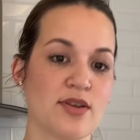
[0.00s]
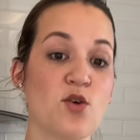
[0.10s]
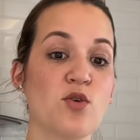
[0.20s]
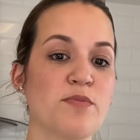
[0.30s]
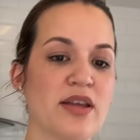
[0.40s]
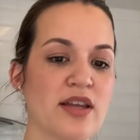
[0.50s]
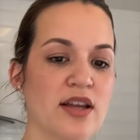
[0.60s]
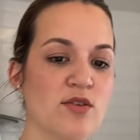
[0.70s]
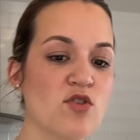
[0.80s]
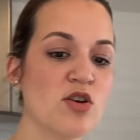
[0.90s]
So we get
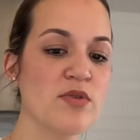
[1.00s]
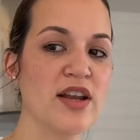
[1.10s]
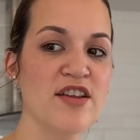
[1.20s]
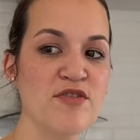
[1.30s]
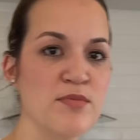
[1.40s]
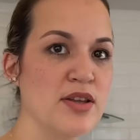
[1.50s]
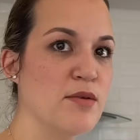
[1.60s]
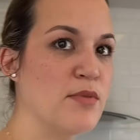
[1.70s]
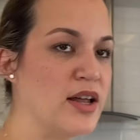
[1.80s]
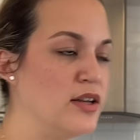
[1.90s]
it run when that's me,
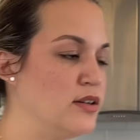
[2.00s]
man.